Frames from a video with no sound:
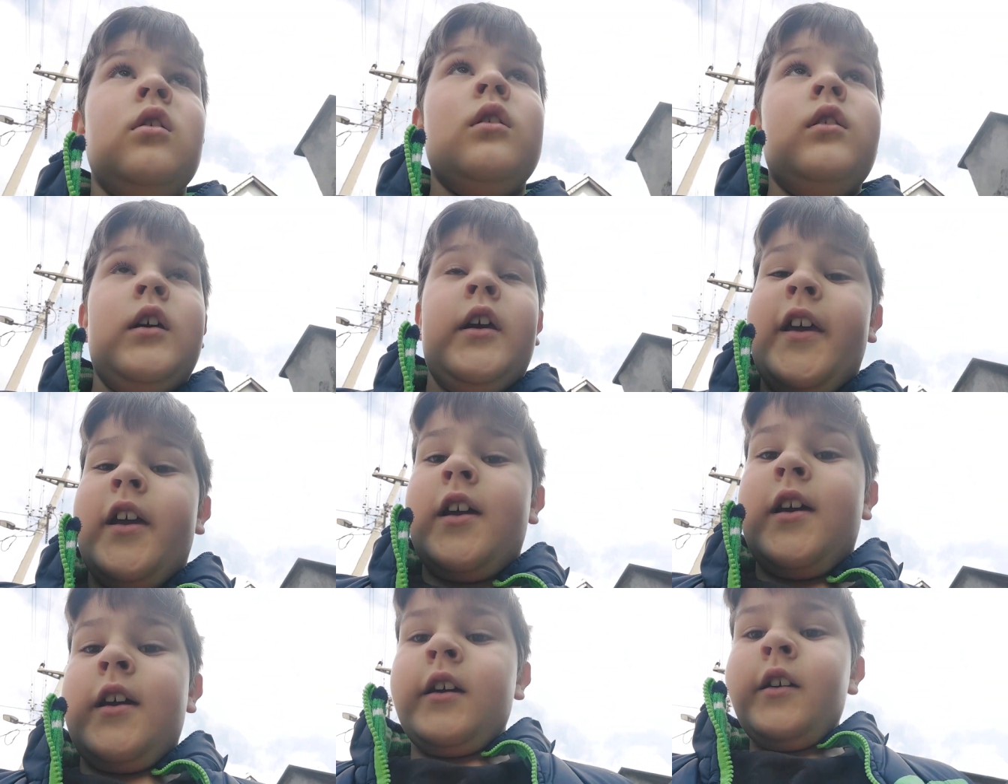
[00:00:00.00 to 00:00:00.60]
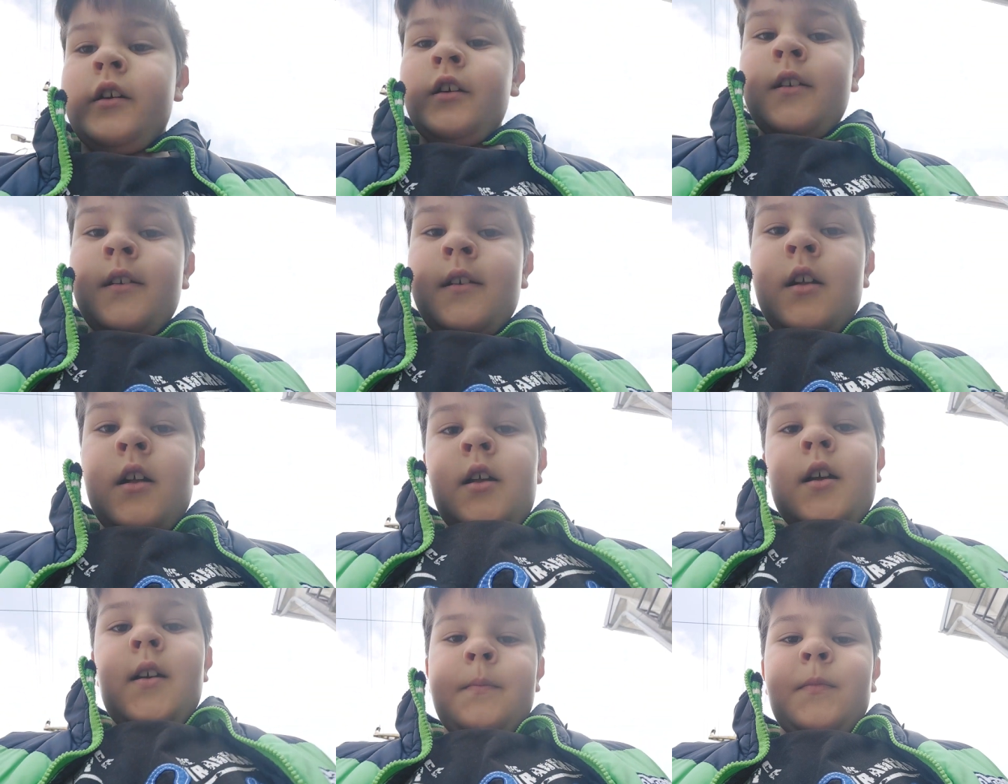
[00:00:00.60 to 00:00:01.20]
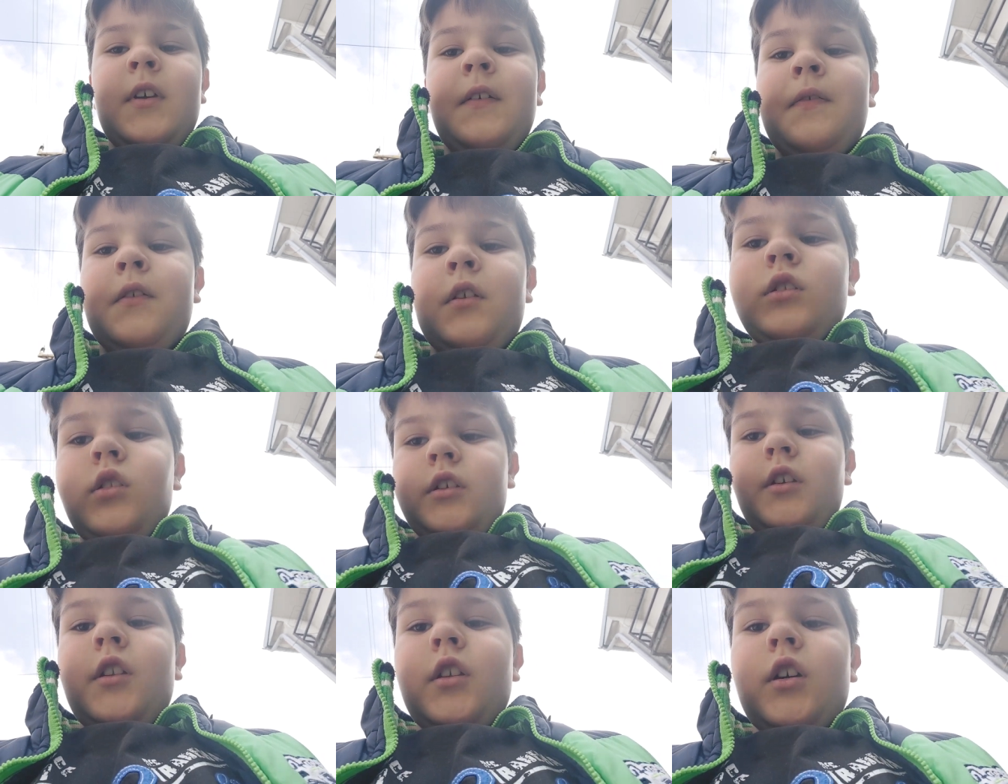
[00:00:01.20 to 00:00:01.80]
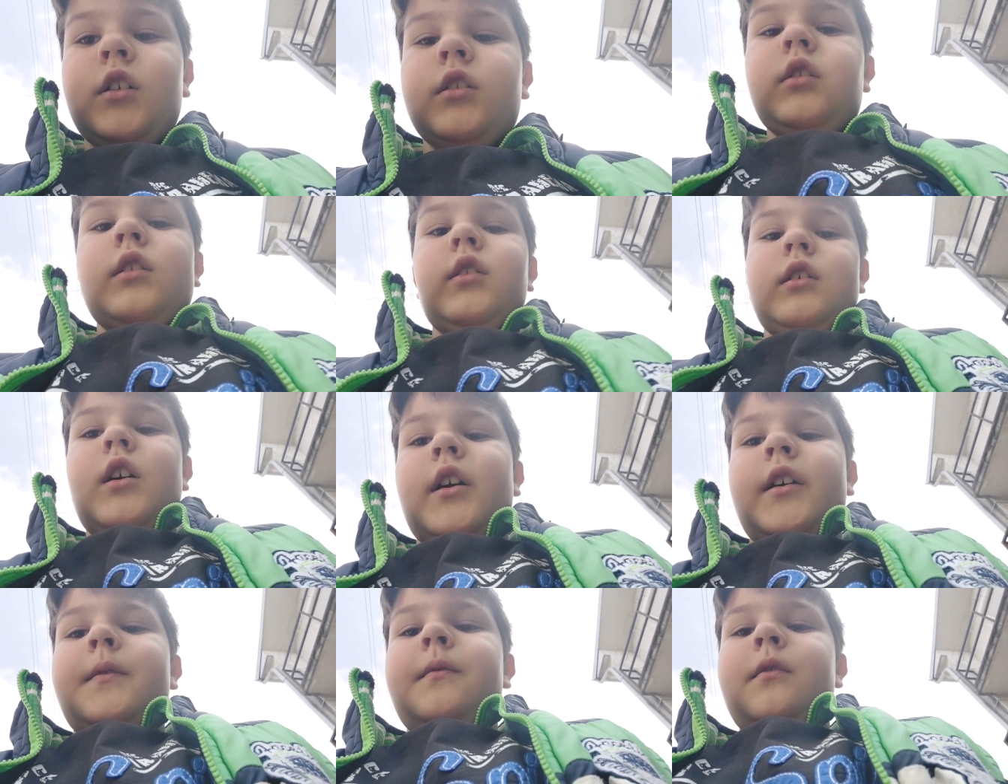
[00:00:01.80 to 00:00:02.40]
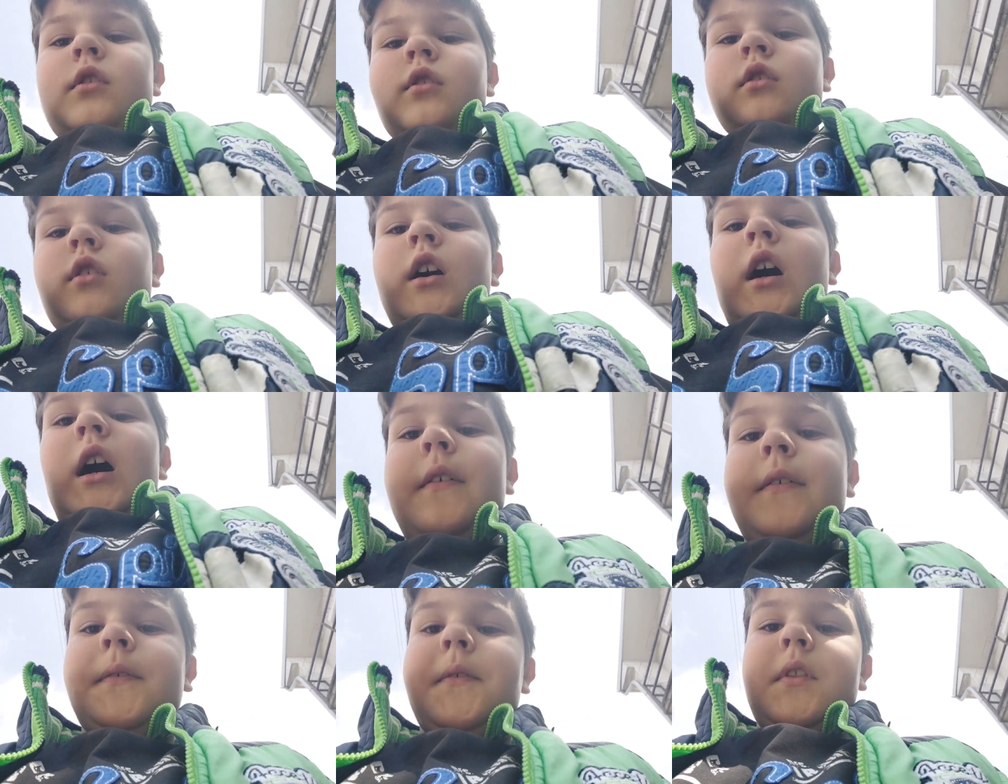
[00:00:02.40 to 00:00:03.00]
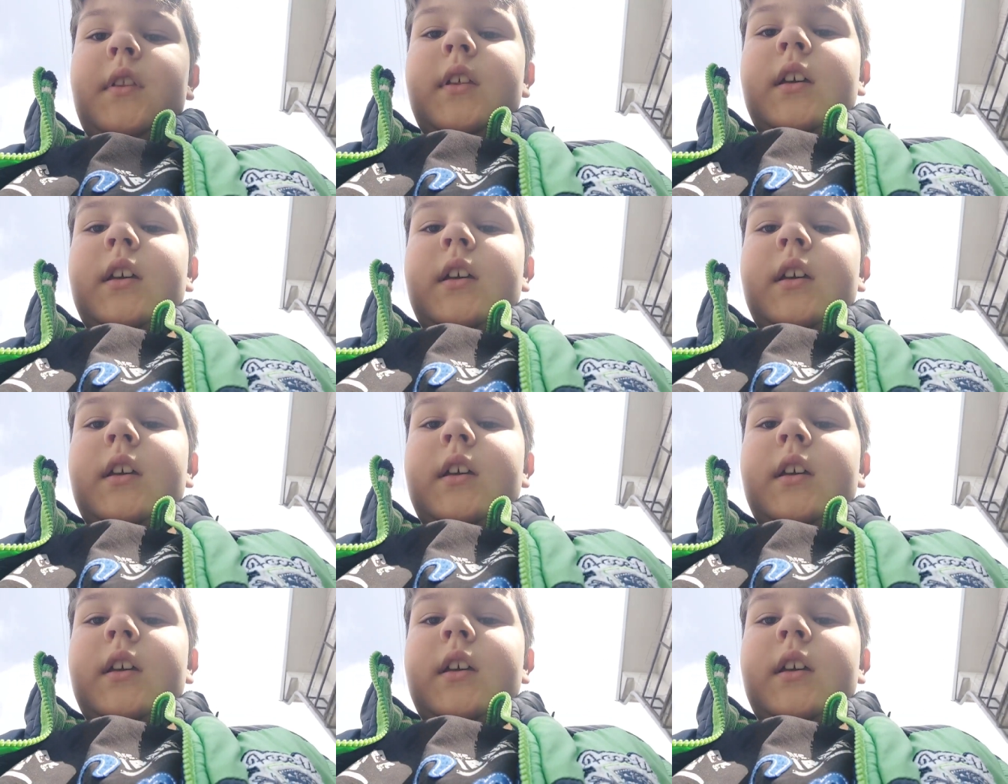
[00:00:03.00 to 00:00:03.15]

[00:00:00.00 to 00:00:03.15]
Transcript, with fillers: Like, I'm definitely not flying off